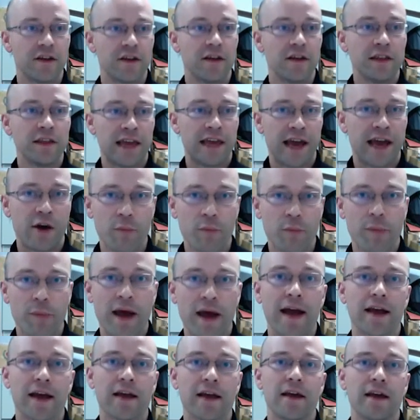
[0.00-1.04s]
the
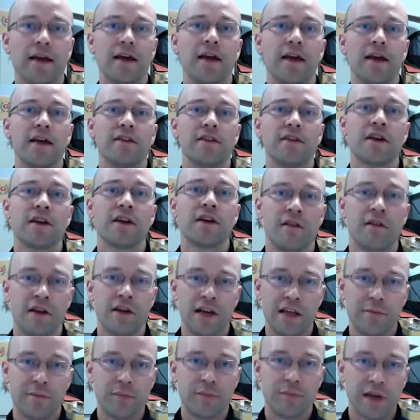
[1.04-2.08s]
outback is
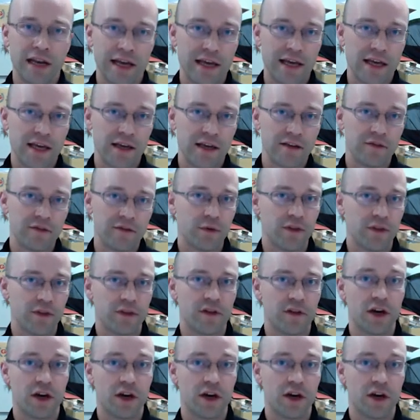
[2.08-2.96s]
currently plagued with